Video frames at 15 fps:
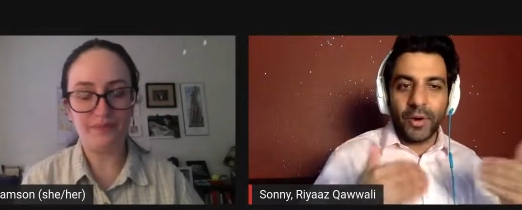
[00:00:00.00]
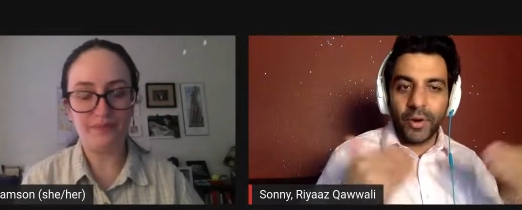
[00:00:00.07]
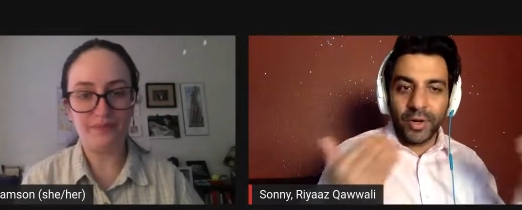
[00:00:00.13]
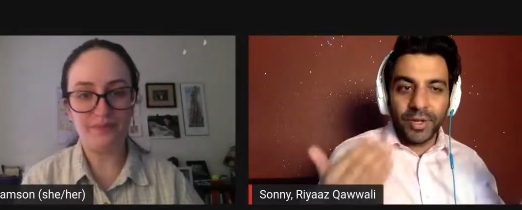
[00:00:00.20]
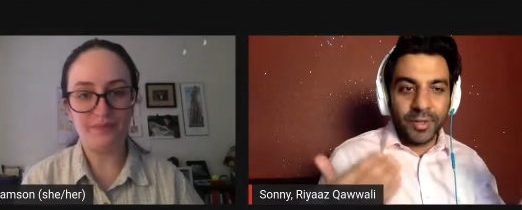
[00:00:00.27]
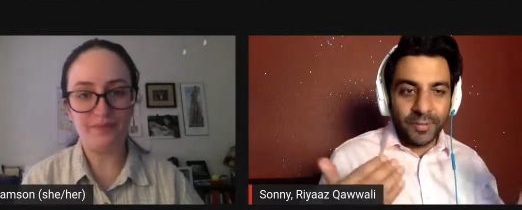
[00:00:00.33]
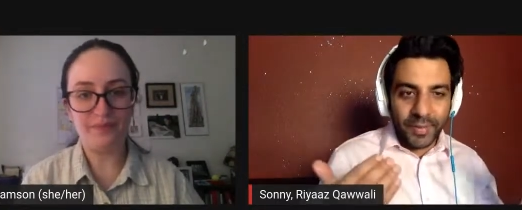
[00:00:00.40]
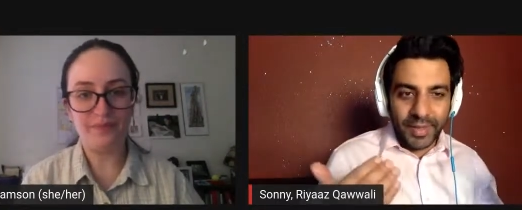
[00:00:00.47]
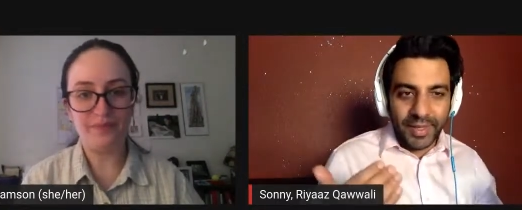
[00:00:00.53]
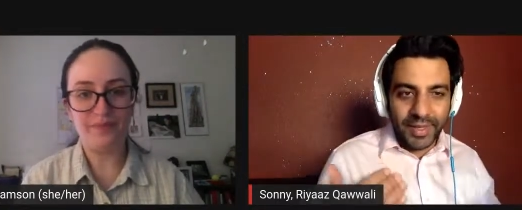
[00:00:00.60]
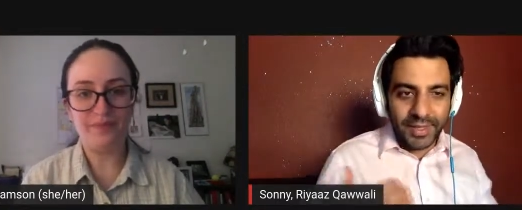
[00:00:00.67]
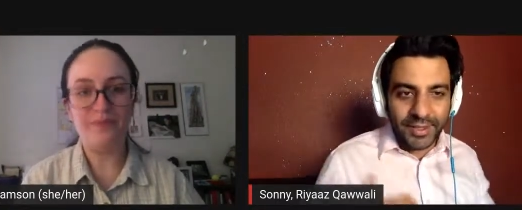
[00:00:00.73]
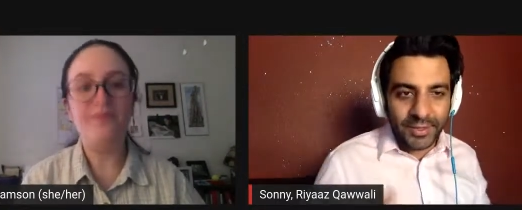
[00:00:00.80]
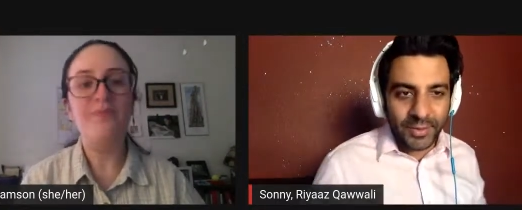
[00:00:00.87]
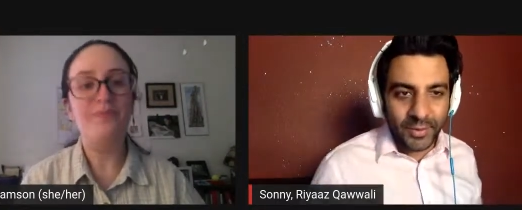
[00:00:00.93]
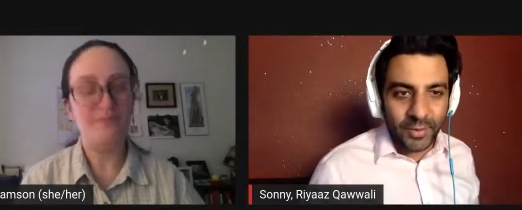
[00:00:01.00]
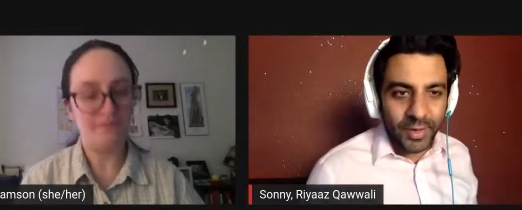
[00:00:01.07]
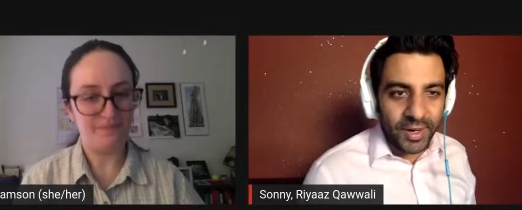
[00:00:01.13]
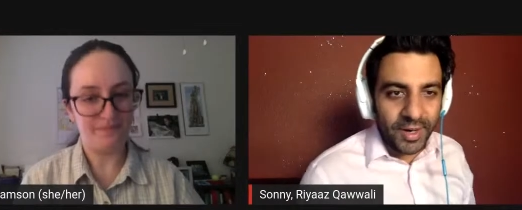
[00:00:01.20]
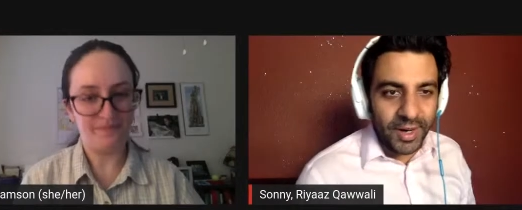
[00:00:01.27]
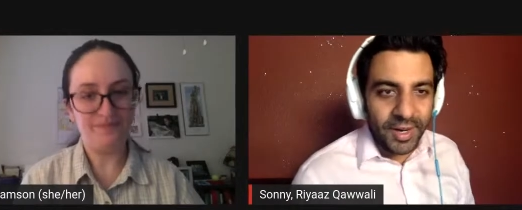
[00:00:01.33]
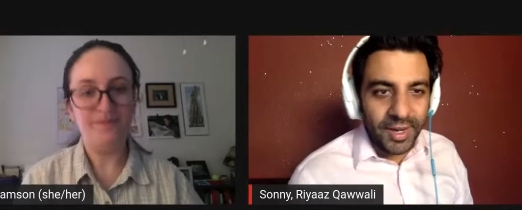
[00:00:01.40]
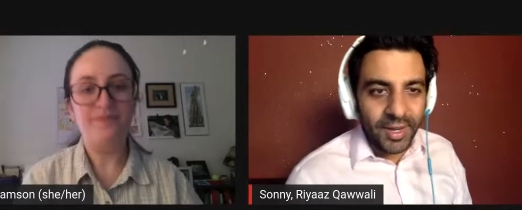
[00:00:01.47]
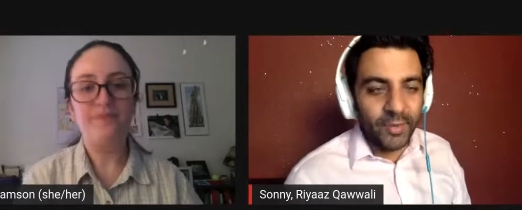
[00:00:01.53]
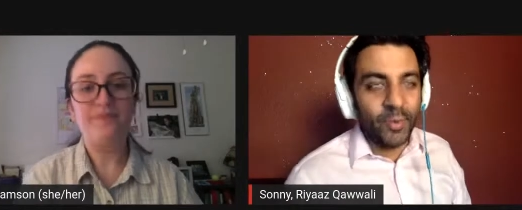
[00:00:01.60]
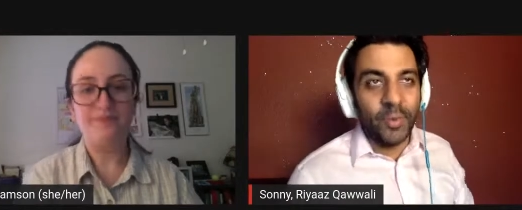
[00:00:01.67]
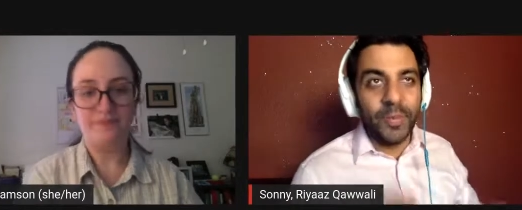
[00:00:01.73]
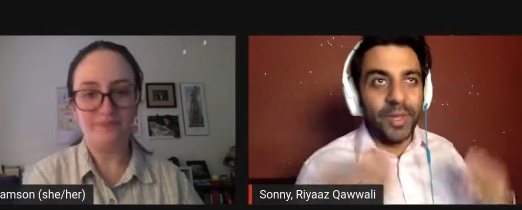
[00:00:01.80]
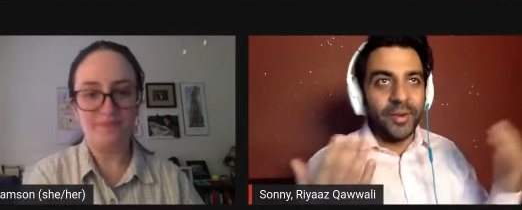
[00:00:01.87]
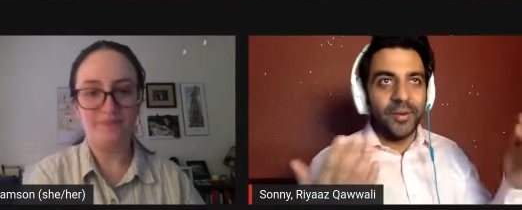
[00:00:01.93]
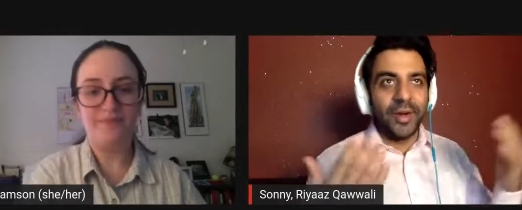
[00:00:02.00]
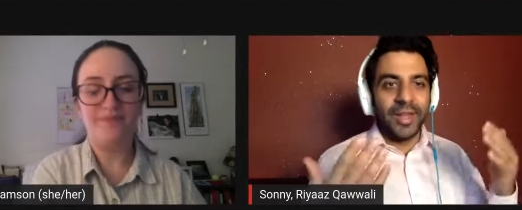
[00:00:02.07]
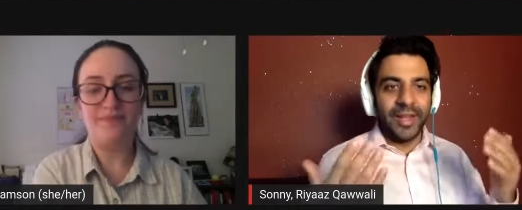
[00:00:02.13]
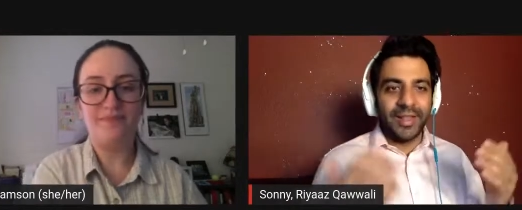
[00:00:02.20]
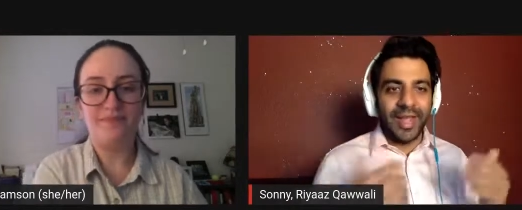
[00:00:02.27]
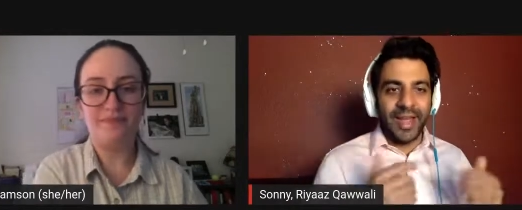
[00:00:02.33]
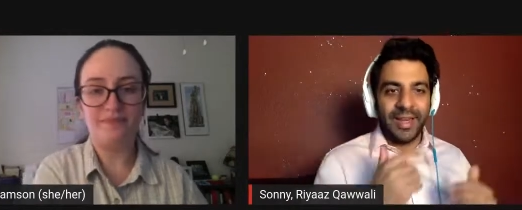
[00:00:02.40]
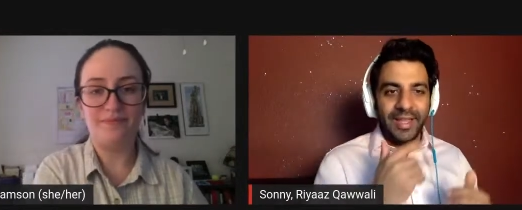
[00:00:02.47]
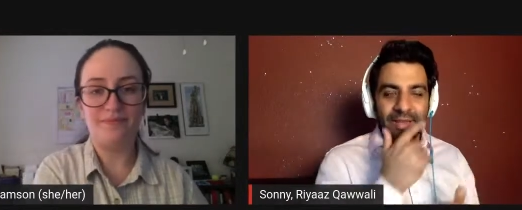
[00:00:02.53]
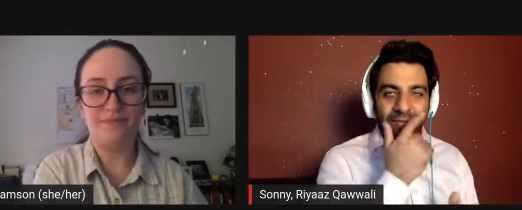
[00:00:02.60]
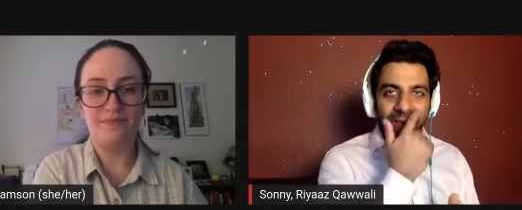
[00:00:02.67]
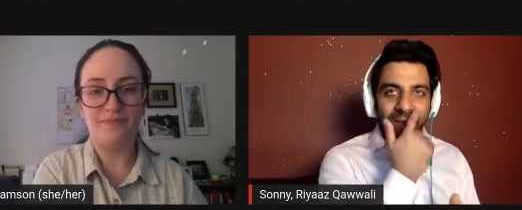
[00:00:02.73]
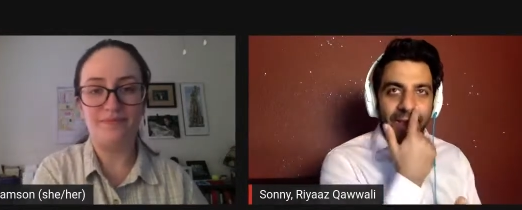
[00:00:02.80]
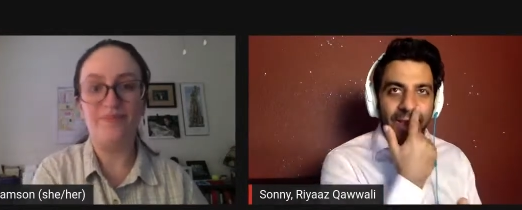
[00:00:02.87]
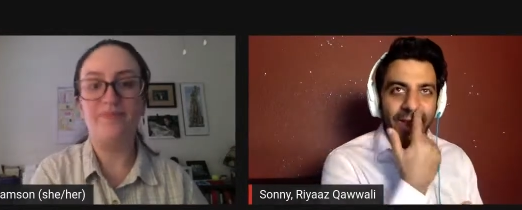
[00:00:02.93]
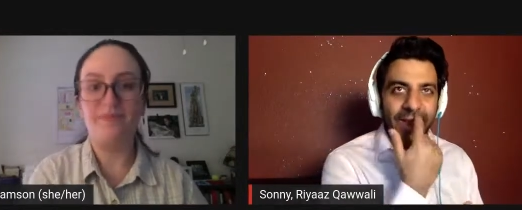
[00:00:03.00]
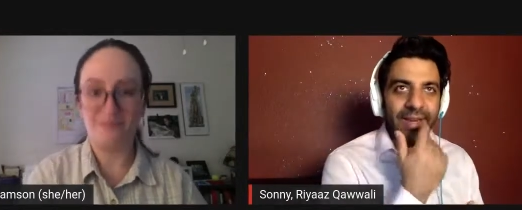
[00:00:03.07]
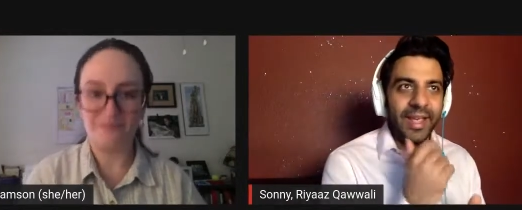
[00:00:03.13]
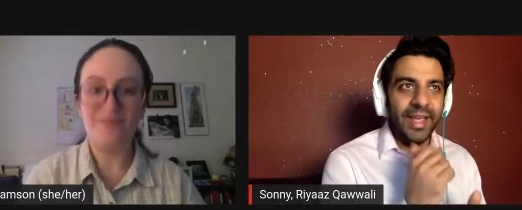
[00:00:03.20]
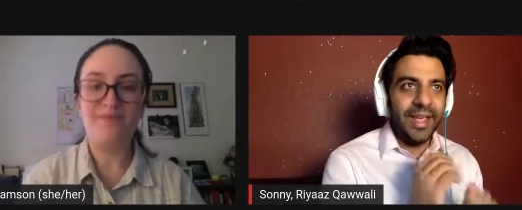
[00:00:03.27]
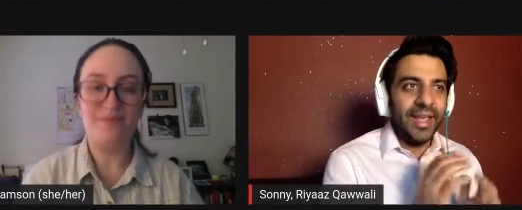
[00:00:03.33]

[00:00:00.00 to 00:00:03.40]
Speaker 1: heard the piece, or we'll be hearing it that evening, and